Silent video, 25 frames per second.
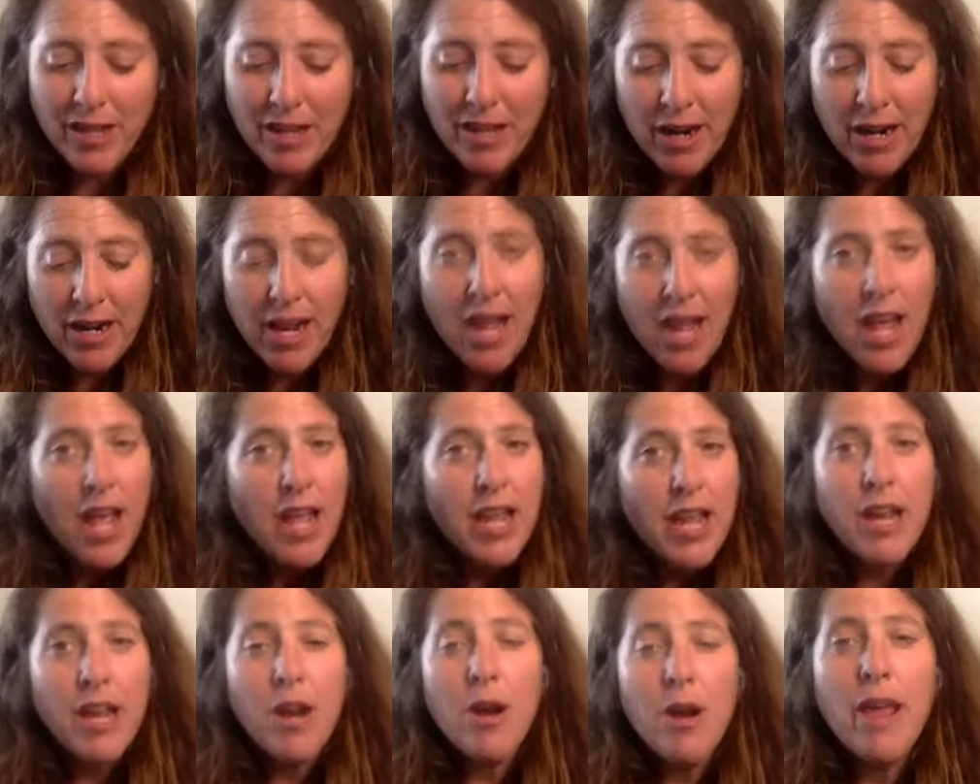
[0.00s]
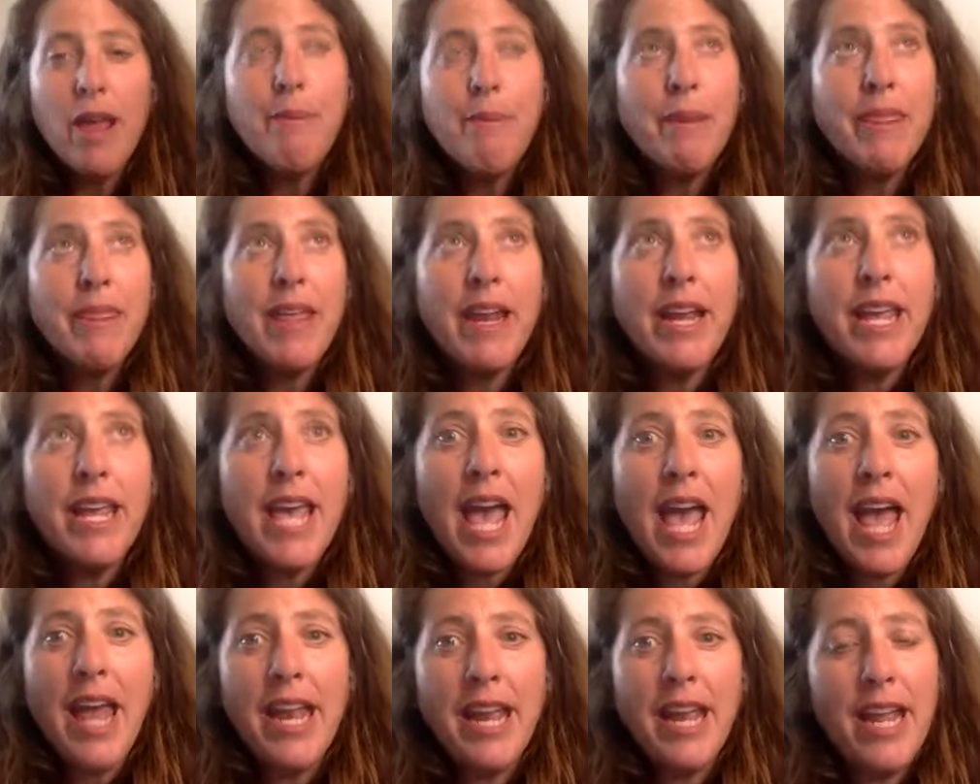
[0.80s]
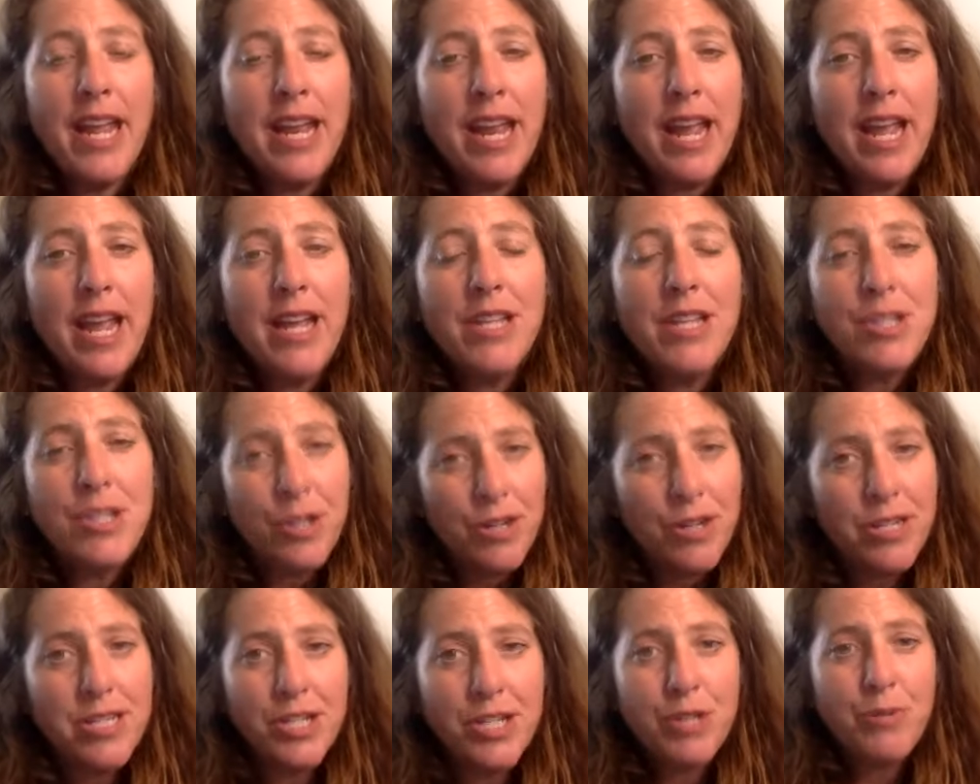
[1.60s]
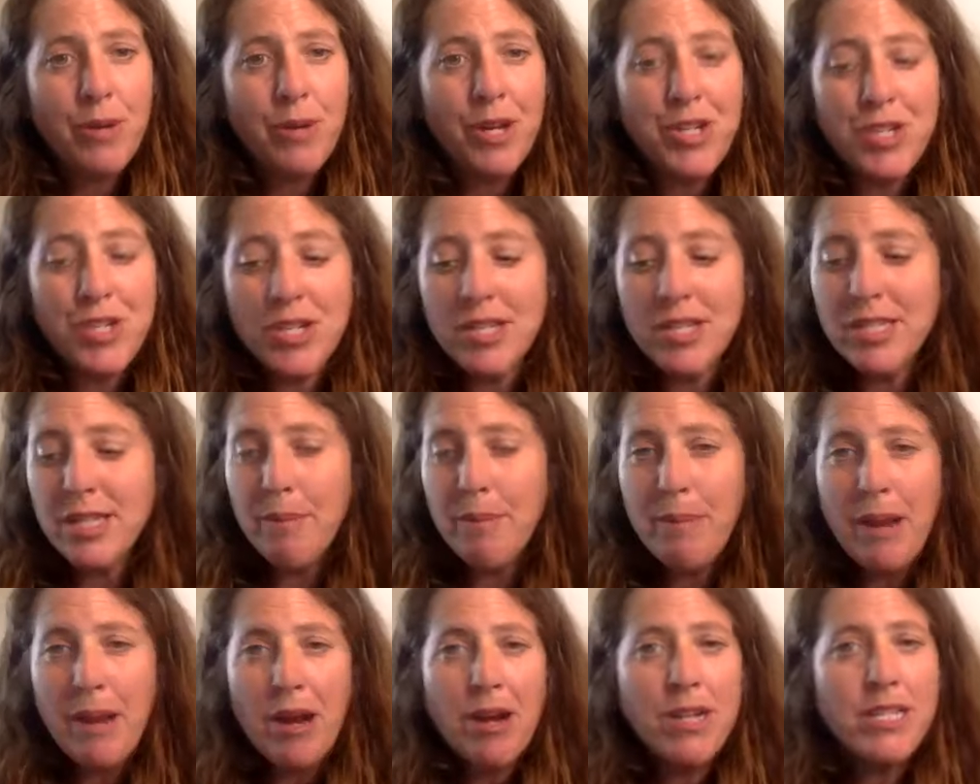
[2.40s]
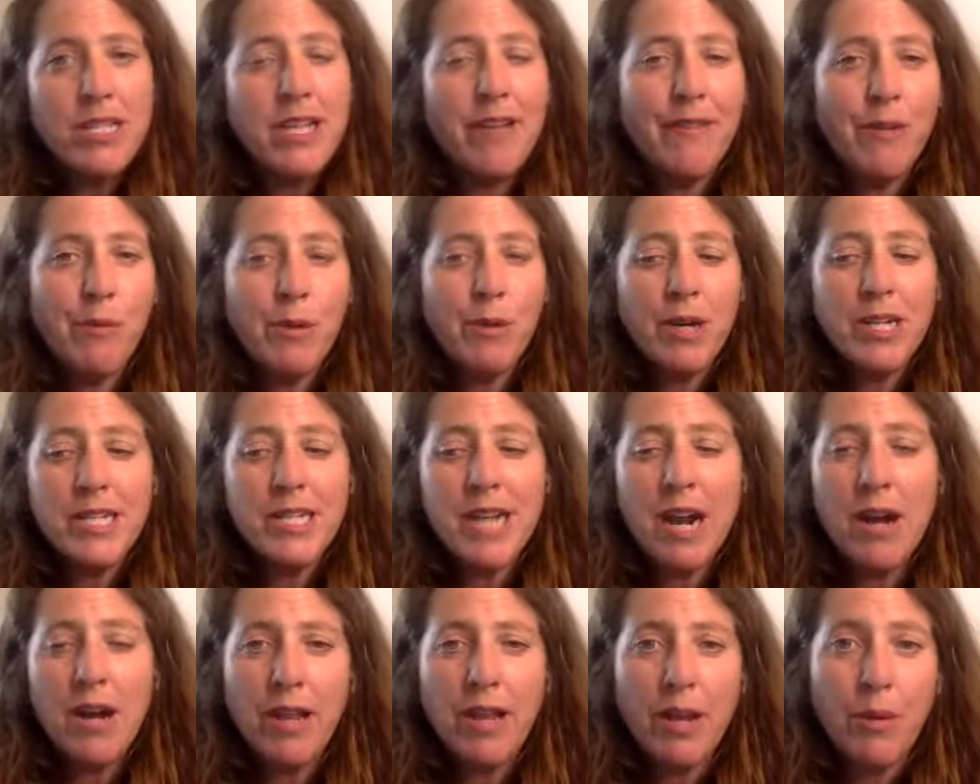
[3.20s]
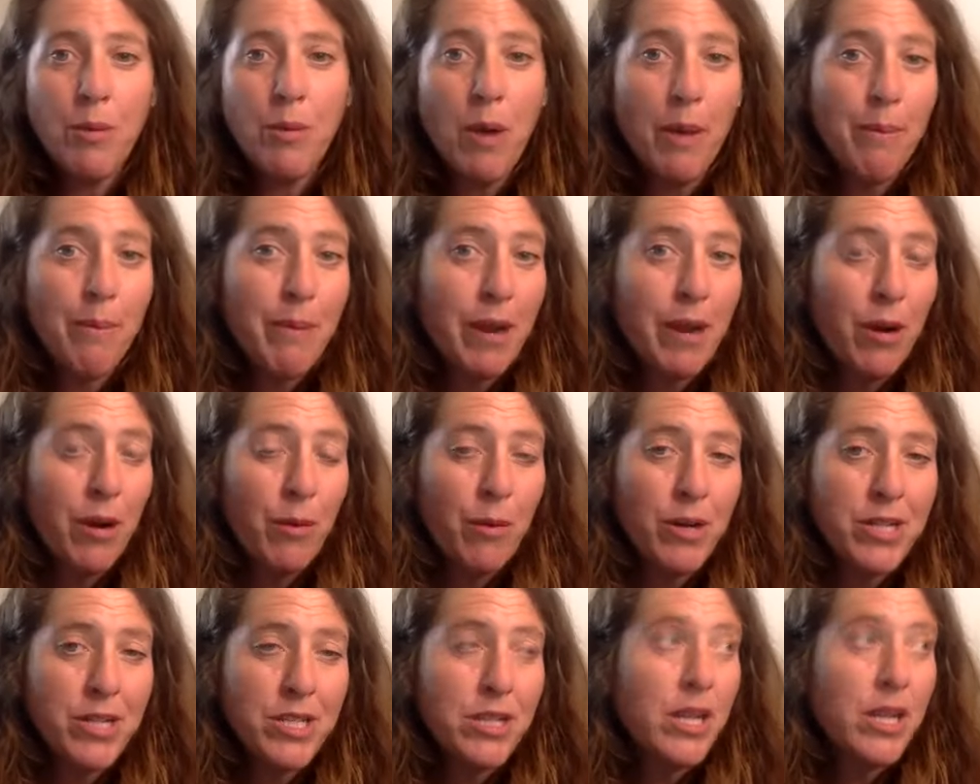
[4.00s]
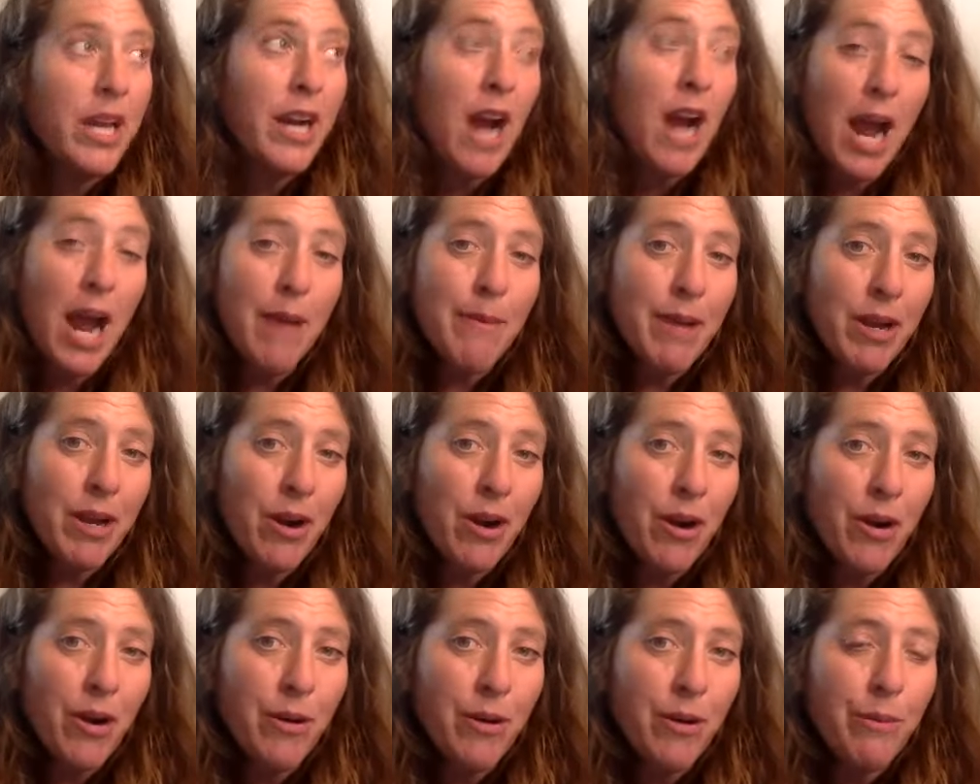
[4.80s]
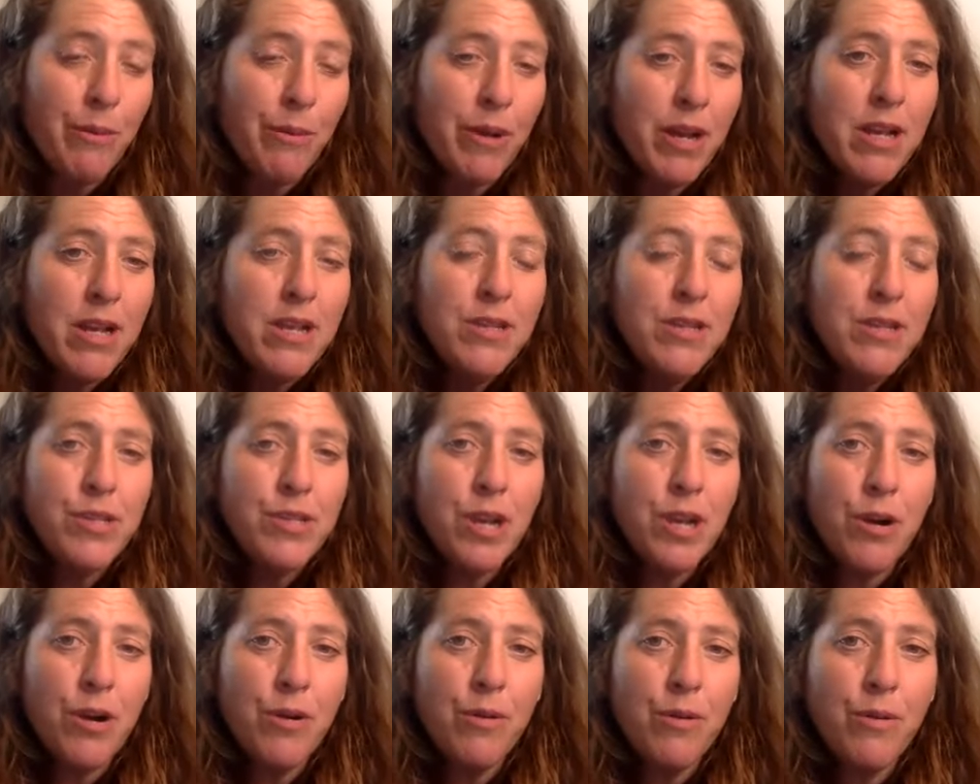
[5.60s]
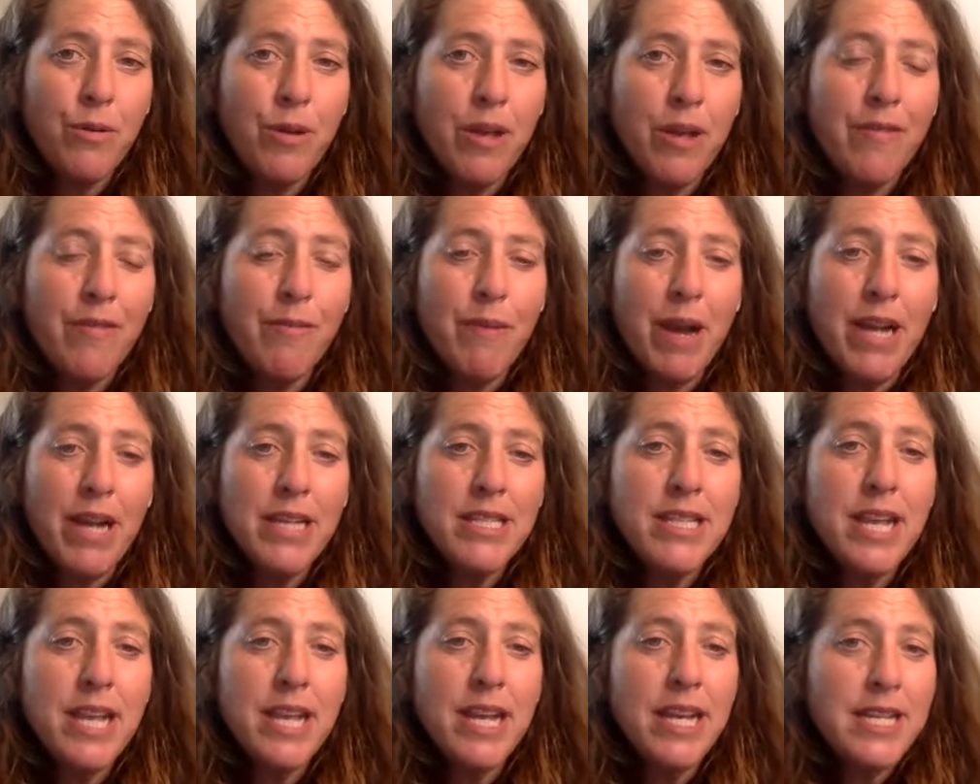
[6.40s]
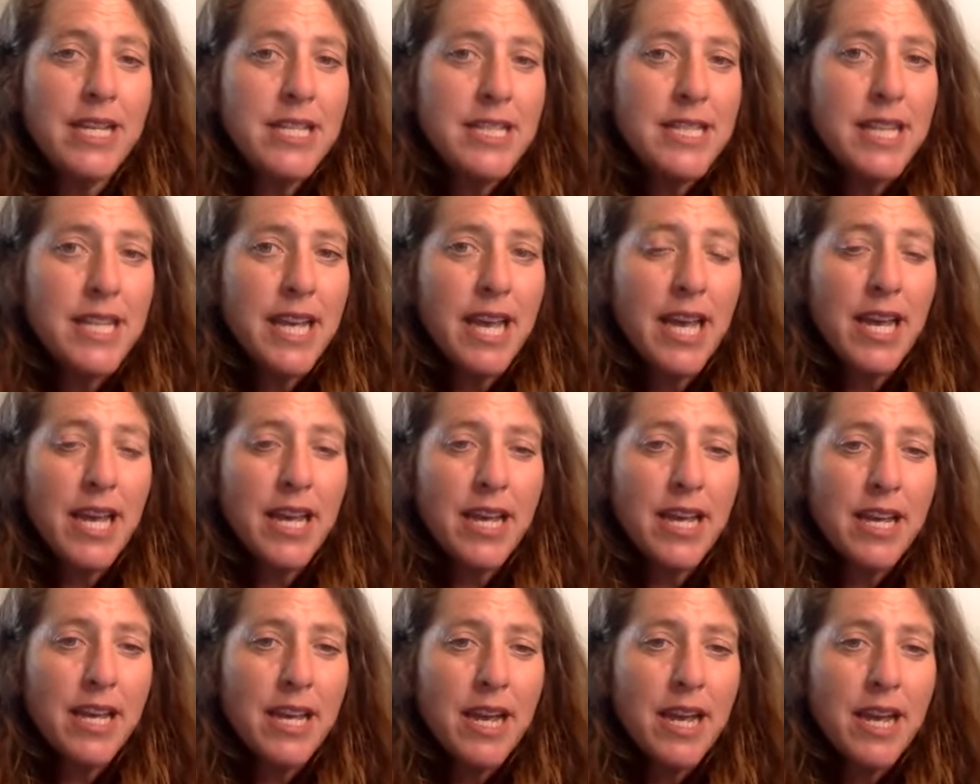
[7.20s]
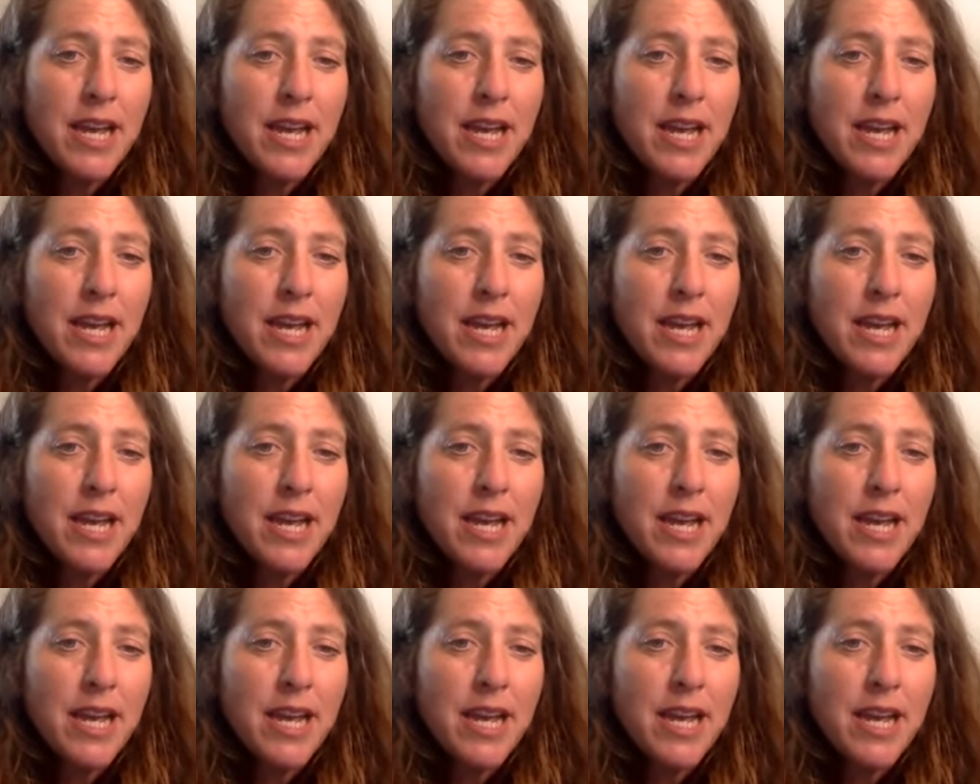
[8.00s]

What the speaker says: is really hard, you know. But then again, in certain situations, some parents have it worked out. Like one parent works, like I'm at home, so if my son is sick,